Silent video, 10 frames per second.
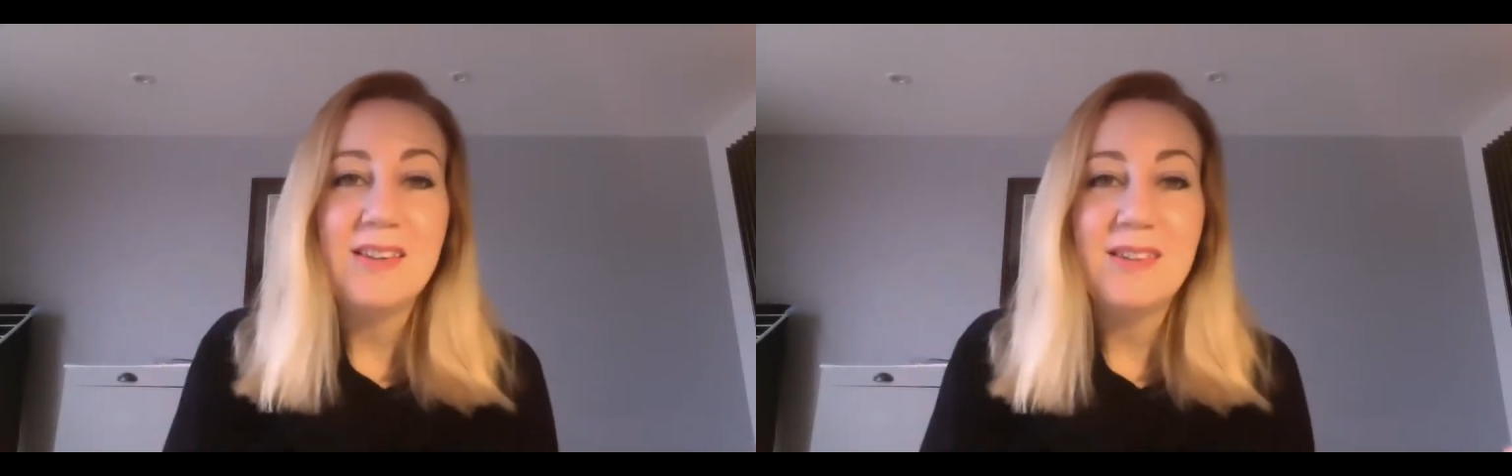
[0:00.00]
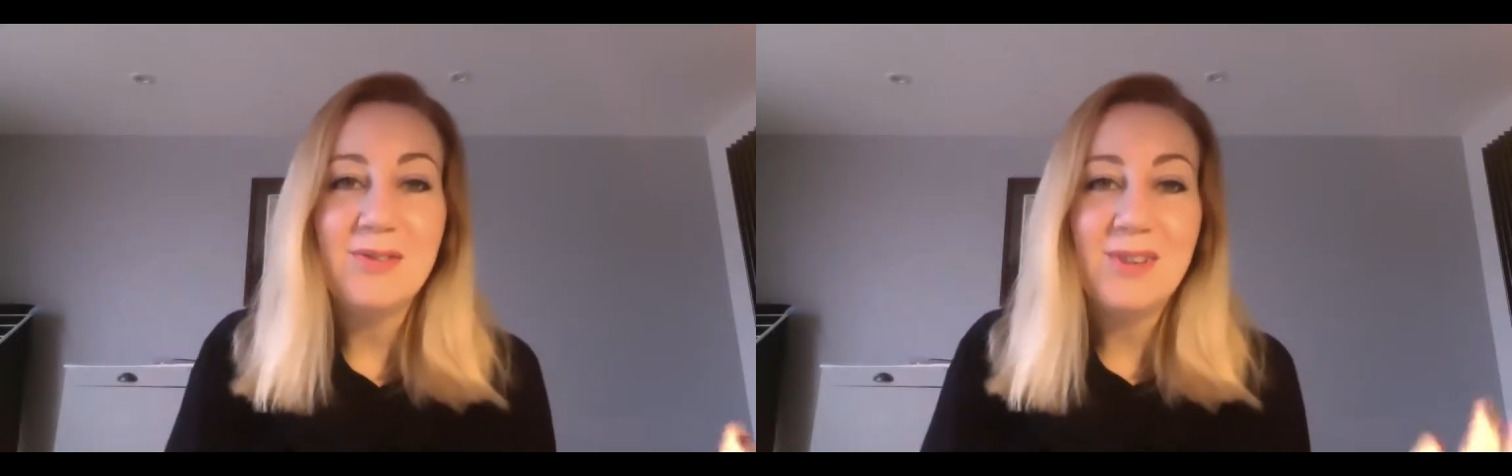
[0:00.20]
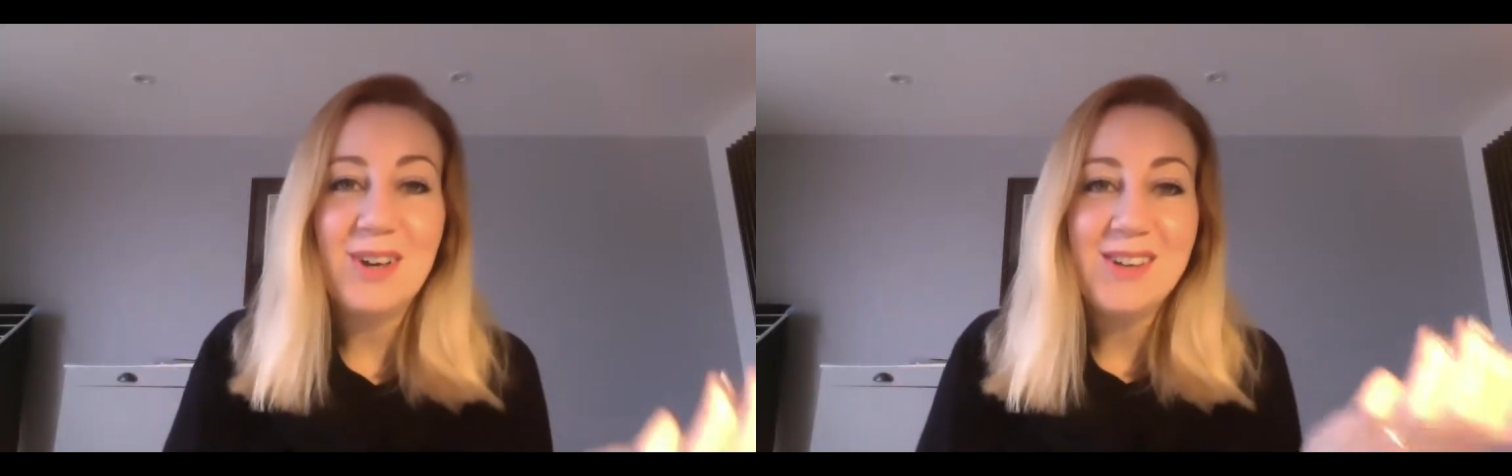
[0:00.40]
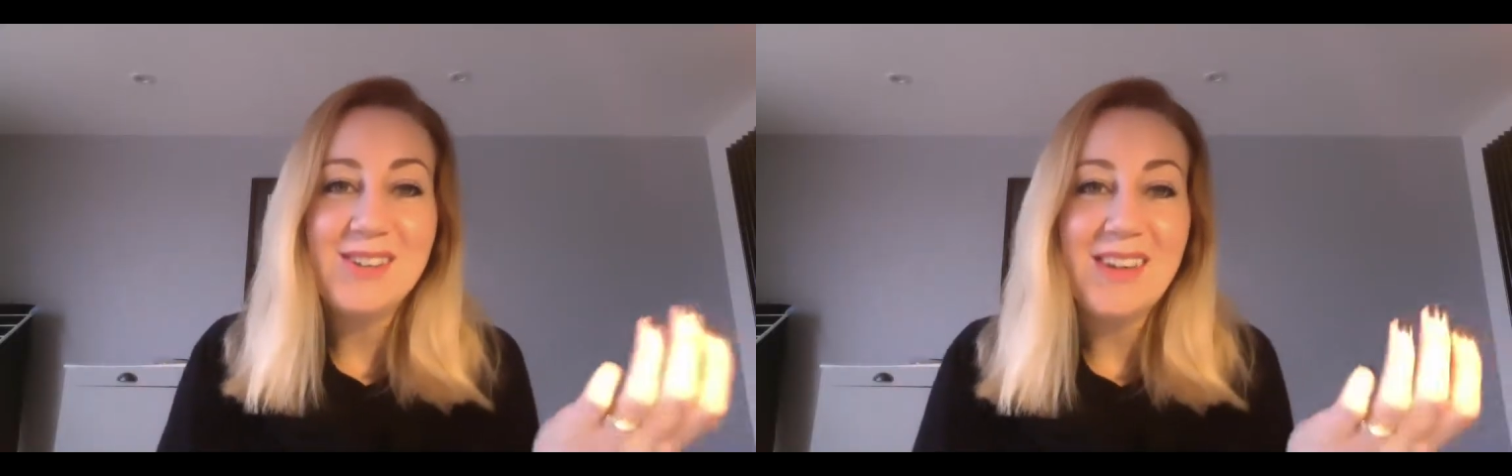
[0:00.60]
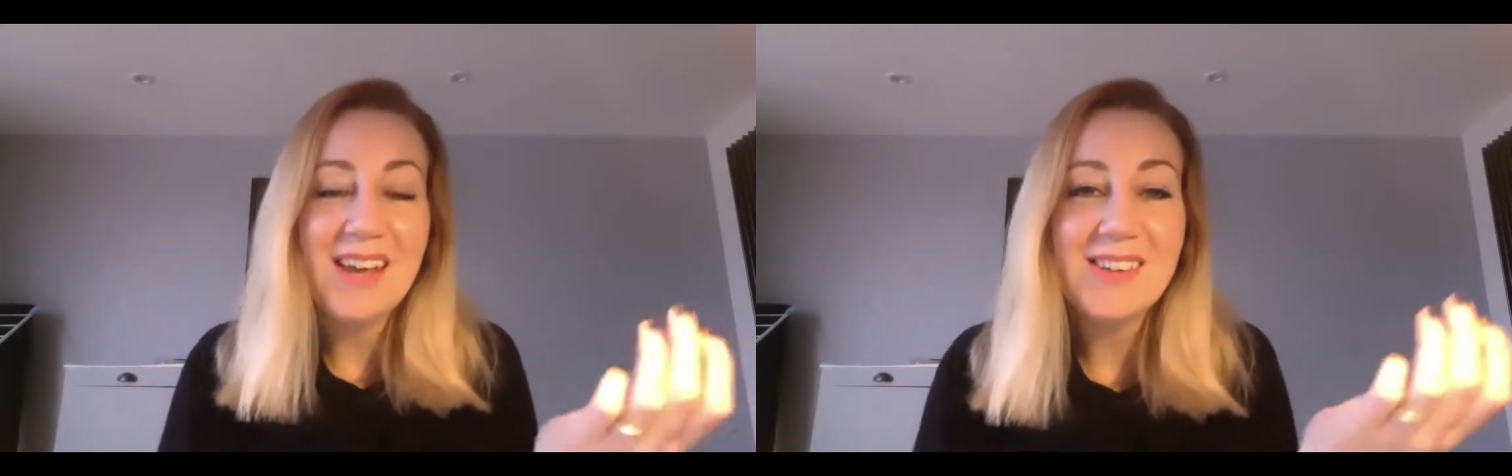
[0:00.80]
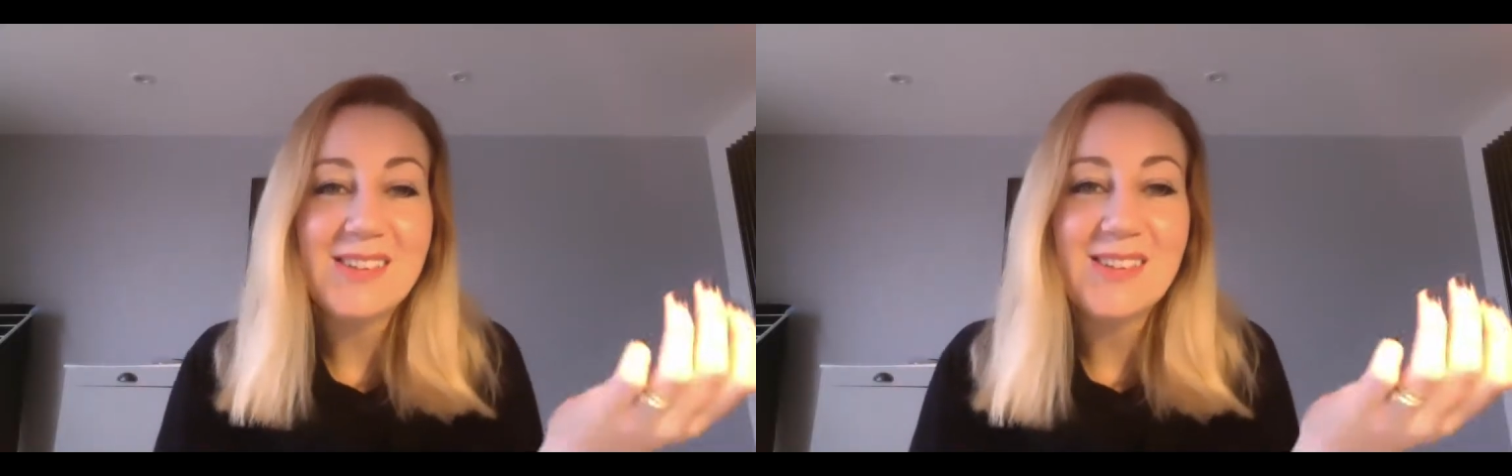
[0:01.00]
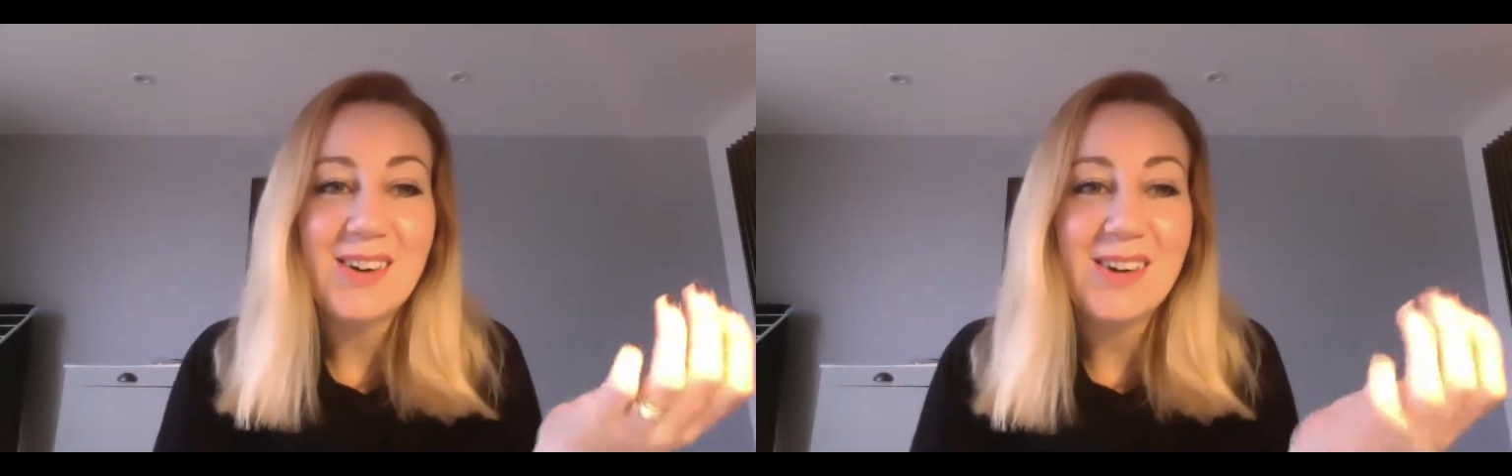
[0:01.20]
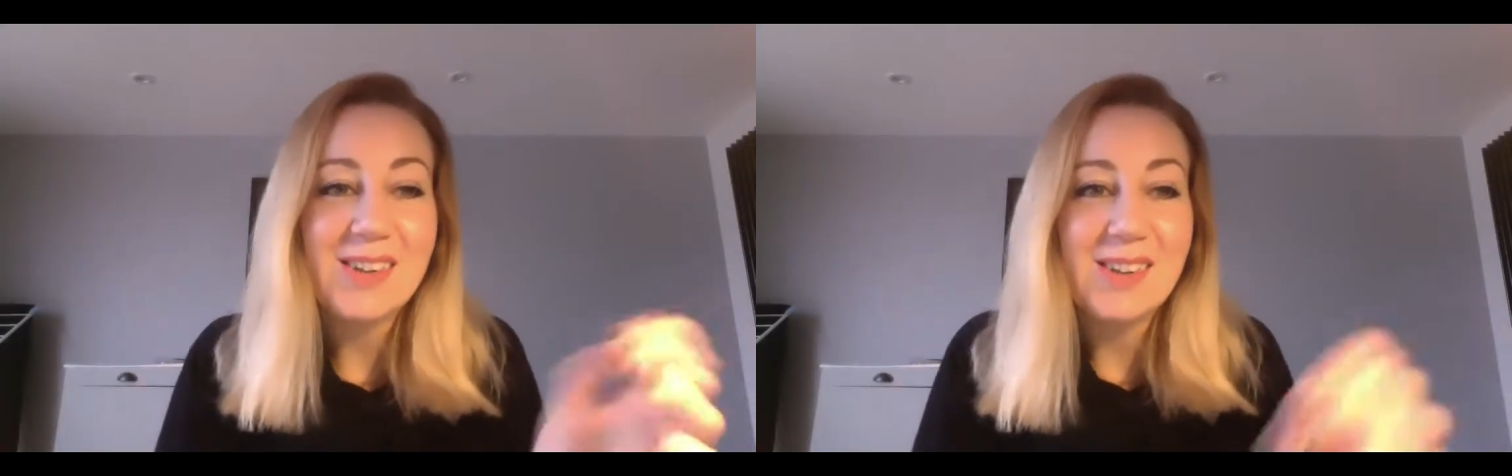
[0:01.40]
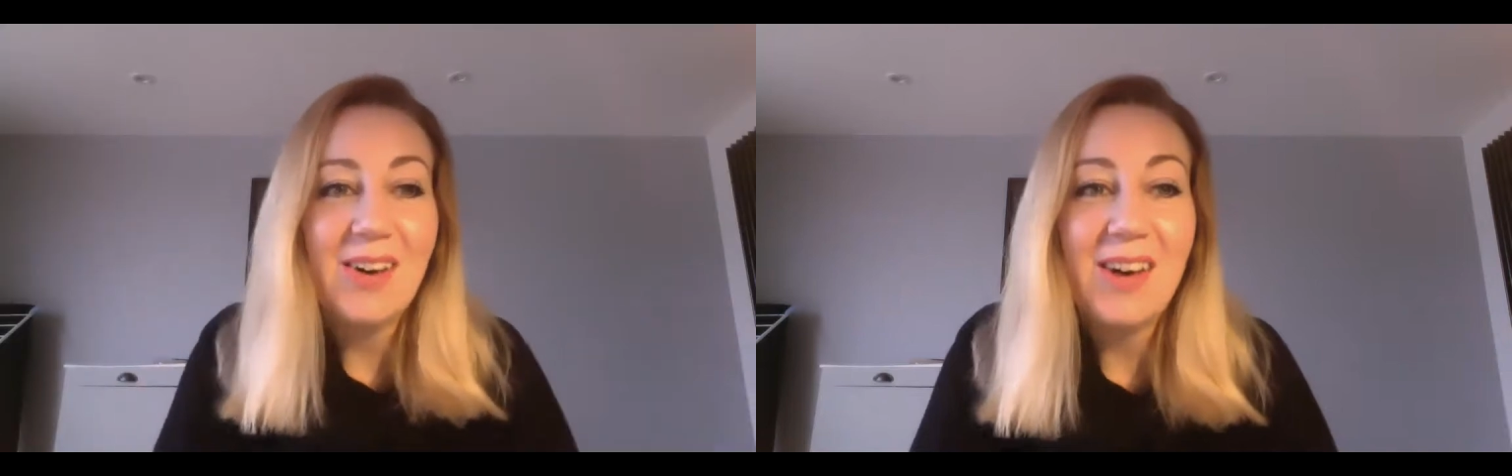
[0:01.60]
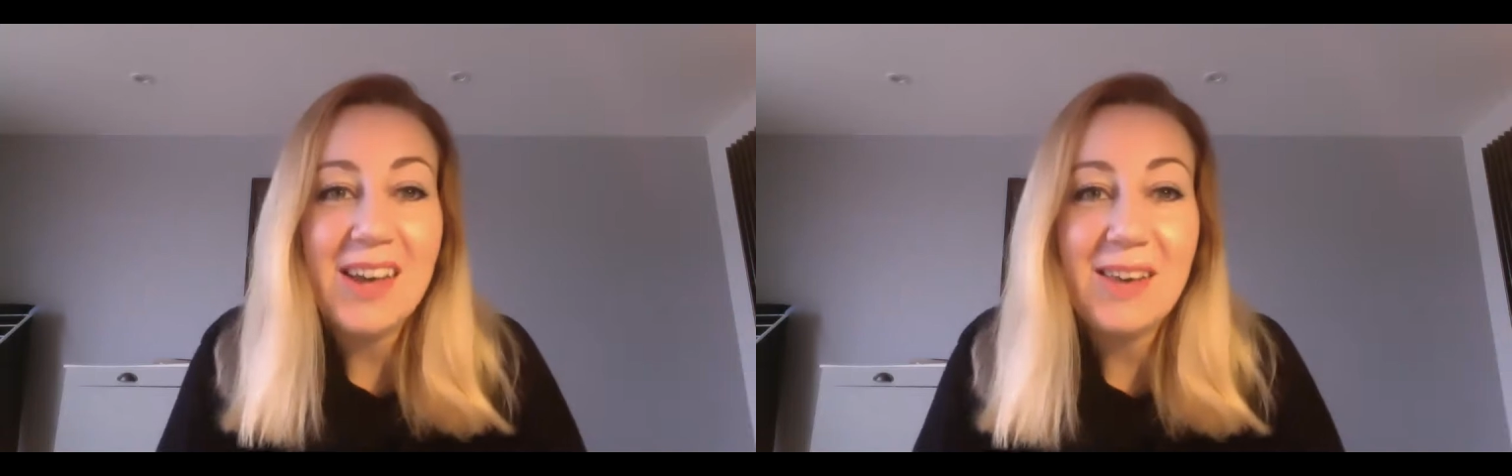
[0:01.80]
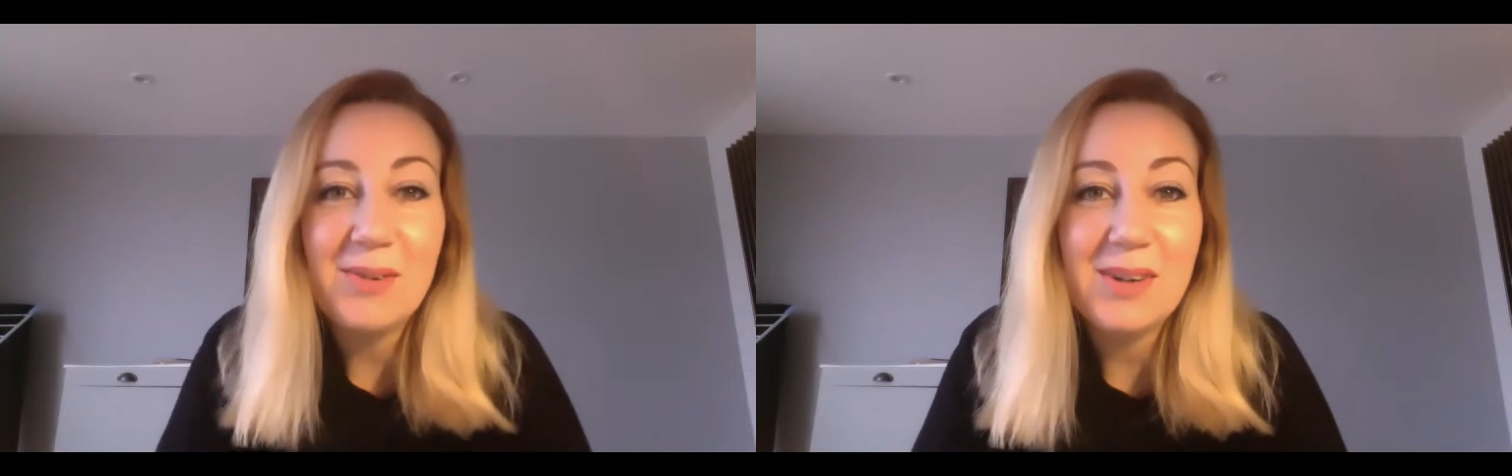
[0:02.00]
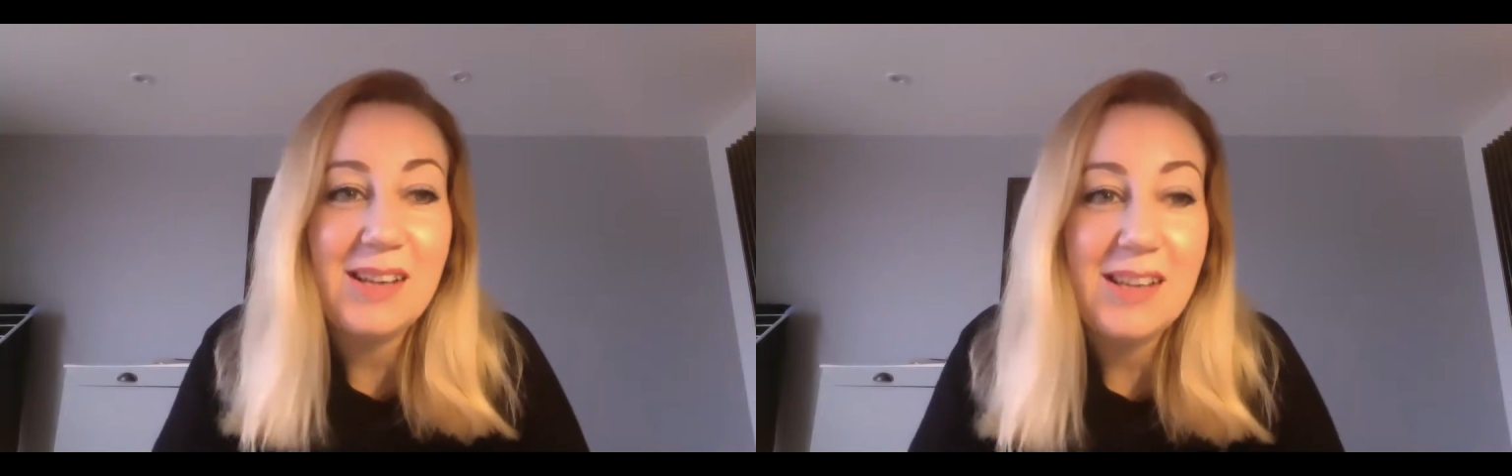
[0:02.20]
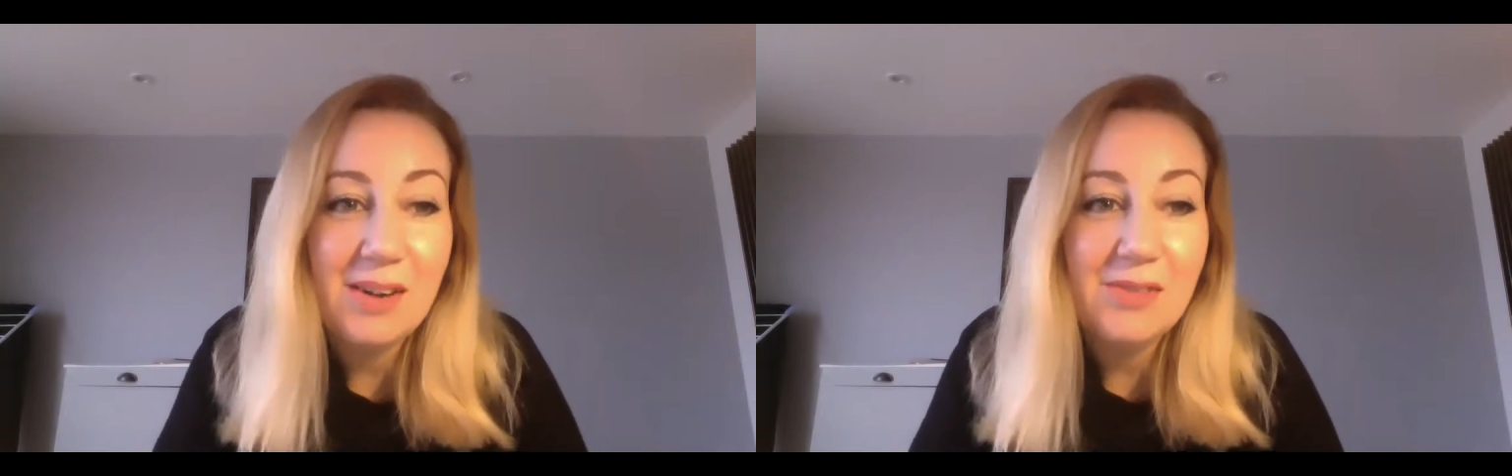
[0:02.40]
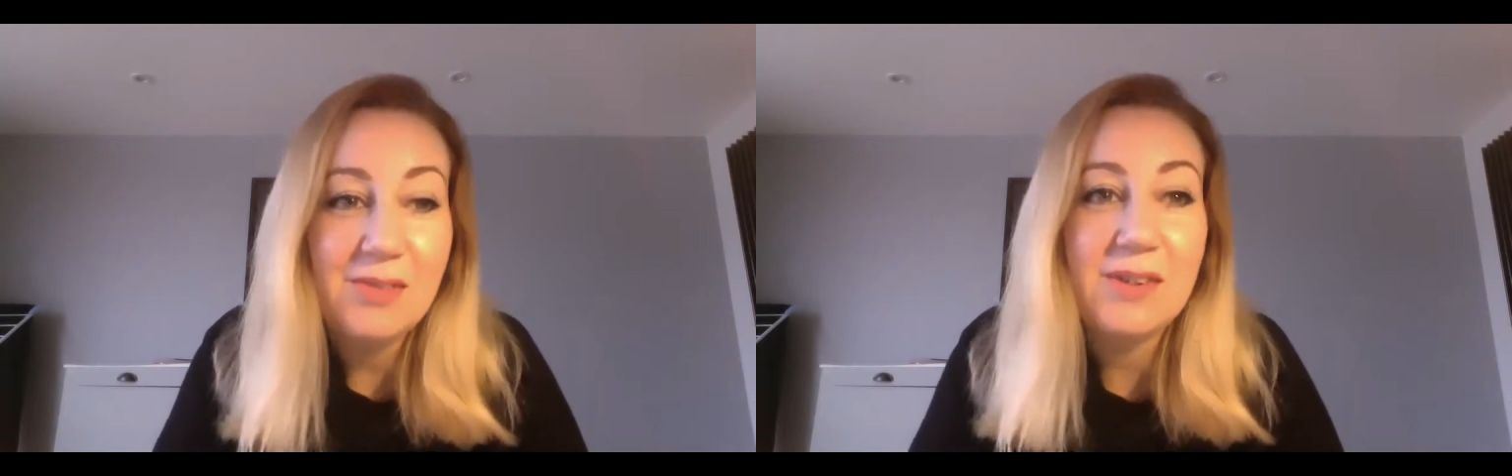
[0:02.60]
the first exercise I would love